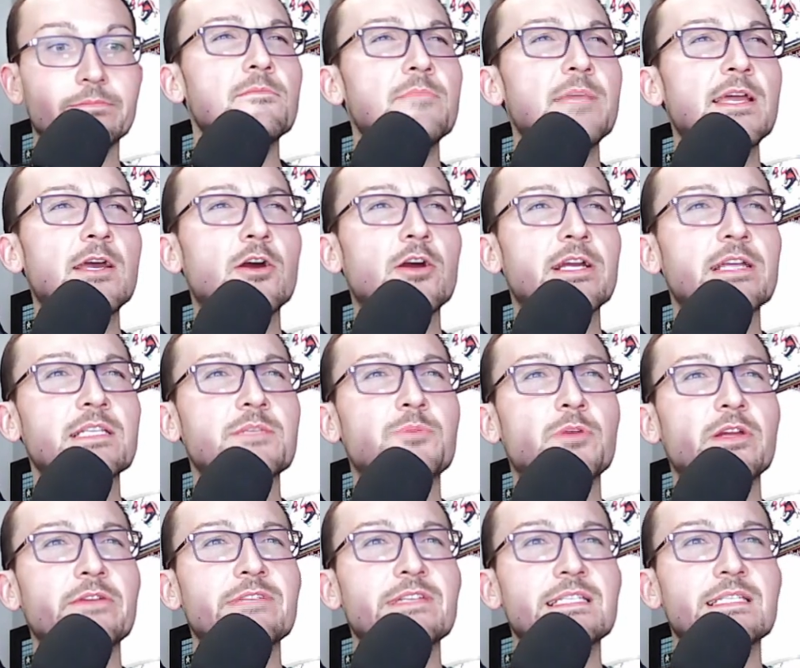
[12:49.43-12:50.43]
Mayorkas
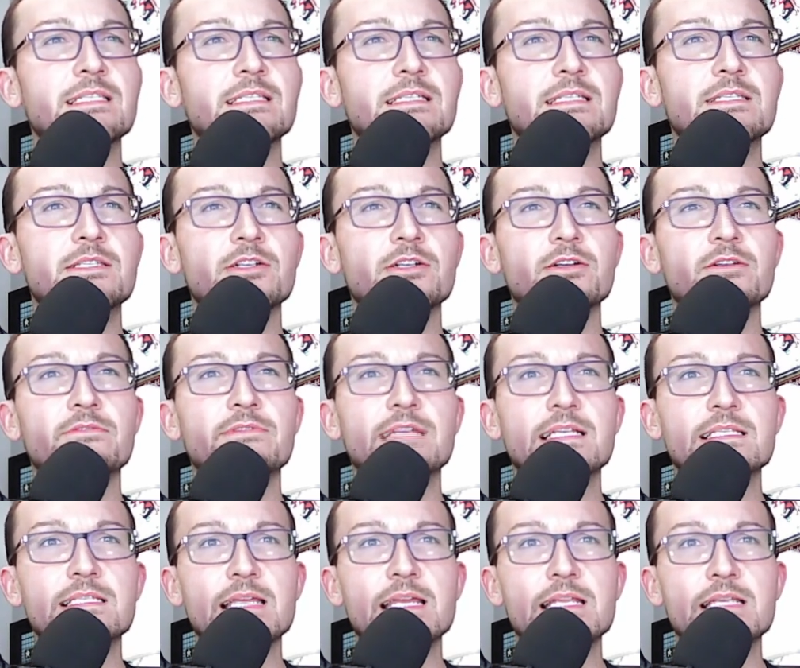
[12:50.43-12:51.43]
previously served
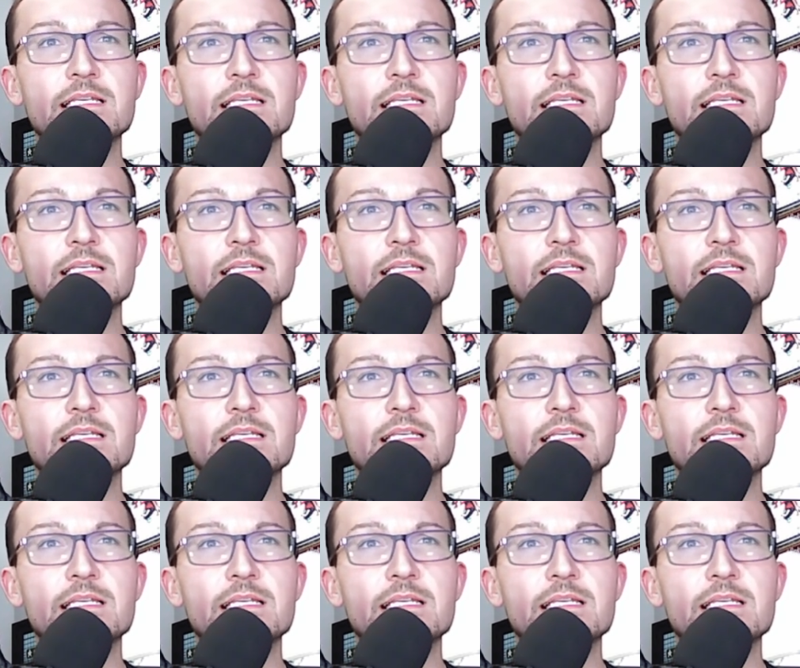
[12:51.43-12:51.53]
as a